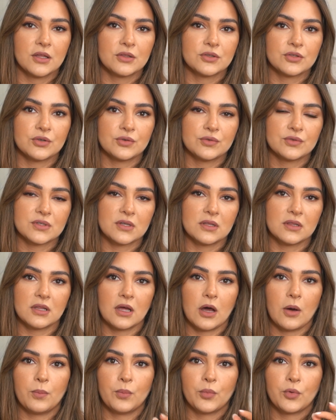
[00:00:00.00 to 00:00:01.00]
turns a
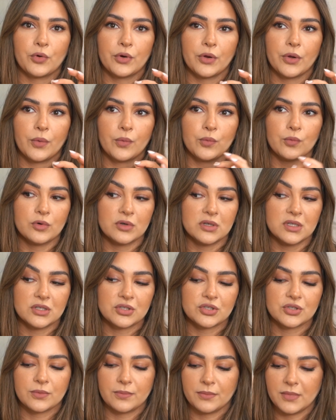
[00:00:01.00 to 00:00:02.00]
lot more woody
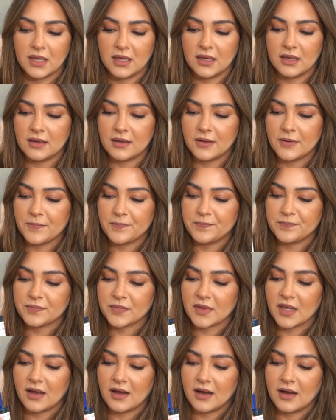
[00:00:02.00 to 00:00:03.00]
to me.
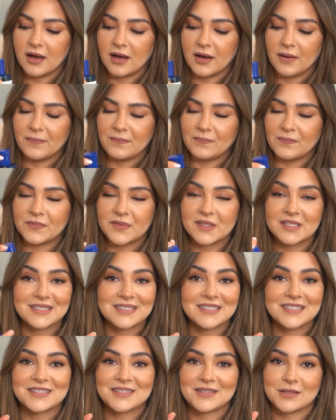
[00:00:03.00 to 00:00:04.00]
This
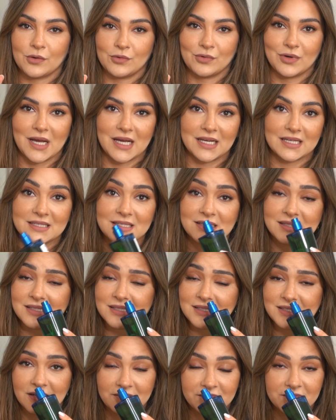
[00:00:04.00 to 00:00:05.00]
is so nice. This is
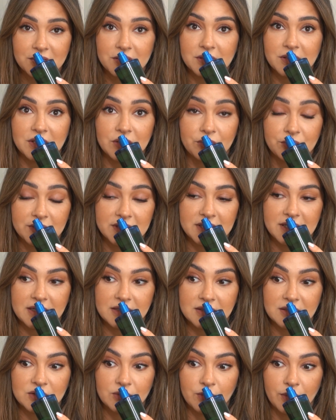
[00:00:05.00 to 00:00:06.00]
definitely
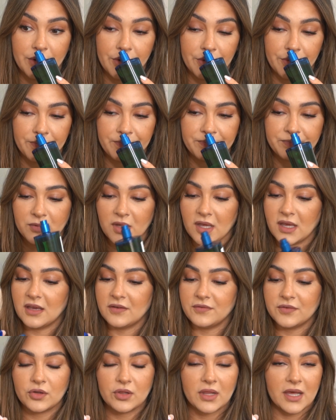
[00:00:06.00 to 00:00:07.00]
unisex as well. If
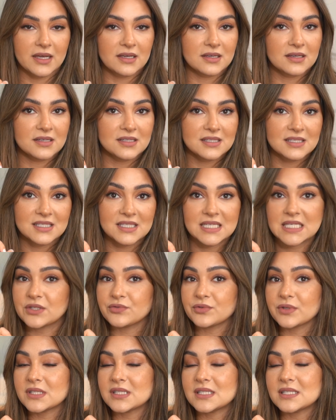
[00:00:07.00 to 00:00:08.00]
you like
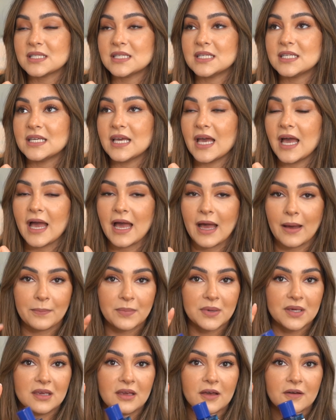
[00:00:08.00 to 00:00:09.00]
citrusy,
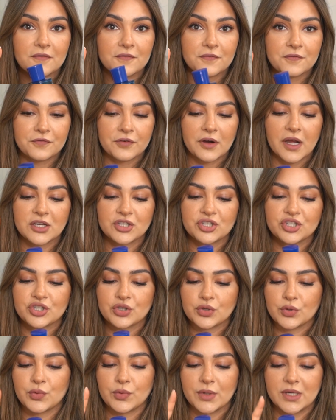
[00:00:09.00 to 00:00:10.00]
happy, fresh
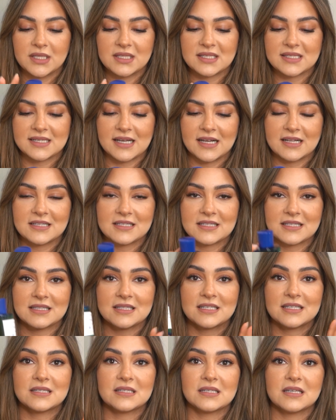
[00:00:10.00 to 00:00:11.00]
green scents,
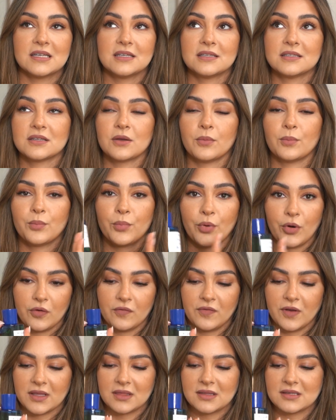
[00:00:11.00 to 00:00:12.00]
this is
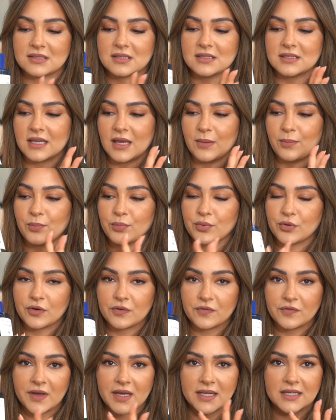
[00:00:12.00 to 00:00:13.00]
perfect. This is a
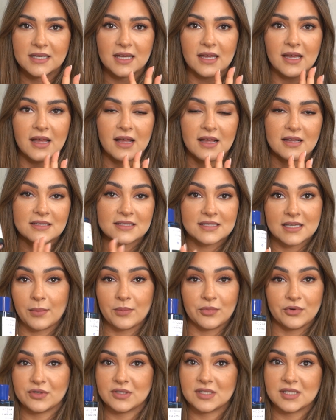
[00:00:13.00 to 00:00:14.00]
perfect
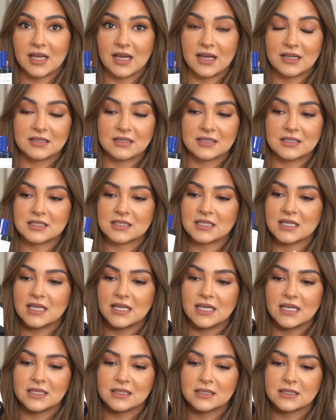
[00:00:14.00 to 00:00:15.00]
summer scent.
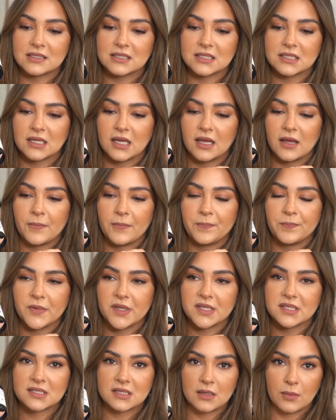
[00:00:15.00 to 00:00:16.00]
It's
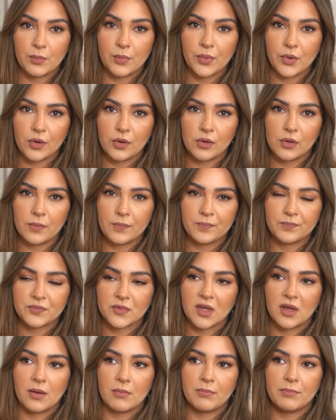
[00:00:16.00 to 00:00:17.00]
simple,
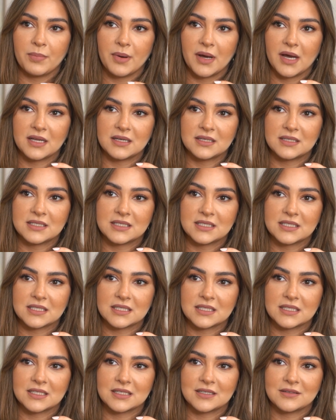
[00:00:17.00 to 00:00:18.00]
but
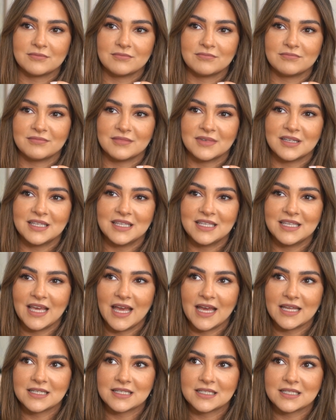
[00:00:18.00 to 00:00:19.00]

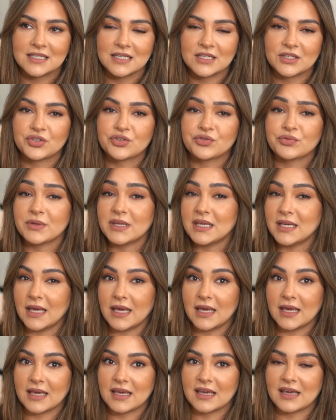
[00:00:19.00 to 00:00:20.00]
yet
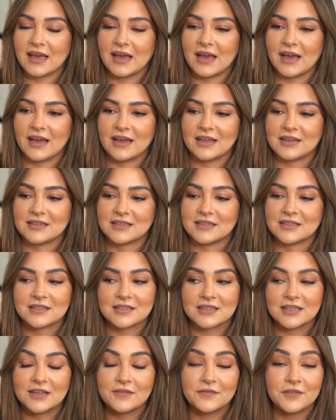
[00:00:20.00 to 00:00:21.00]
intriguing. And
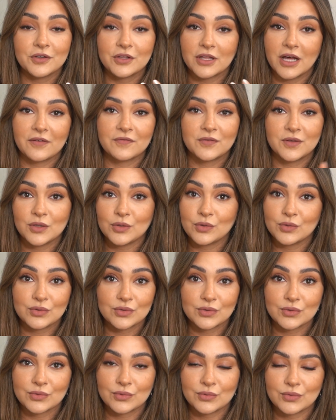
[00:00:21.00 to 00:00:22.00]
if you love
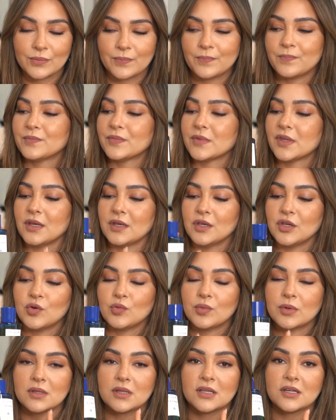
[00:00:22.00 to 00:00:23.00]
yuzu, you
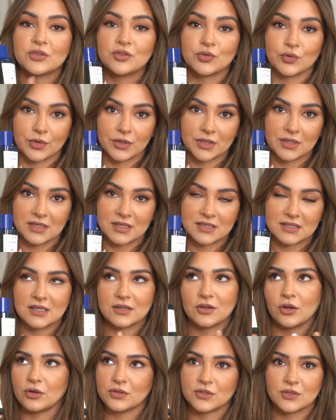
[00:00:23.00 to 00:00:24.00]
will adore this,
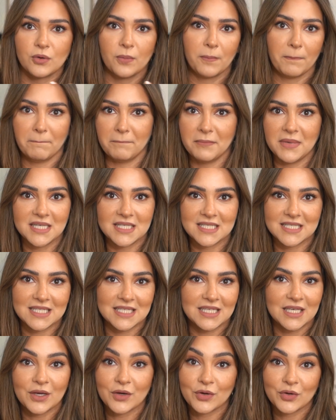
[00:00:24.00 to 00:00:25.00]
and also
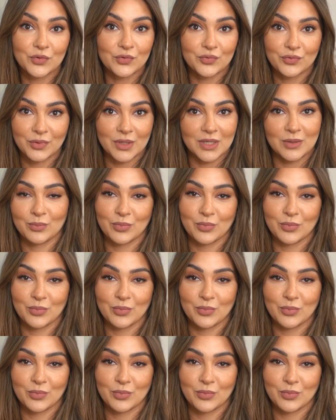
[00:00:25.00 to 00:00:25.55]
minty green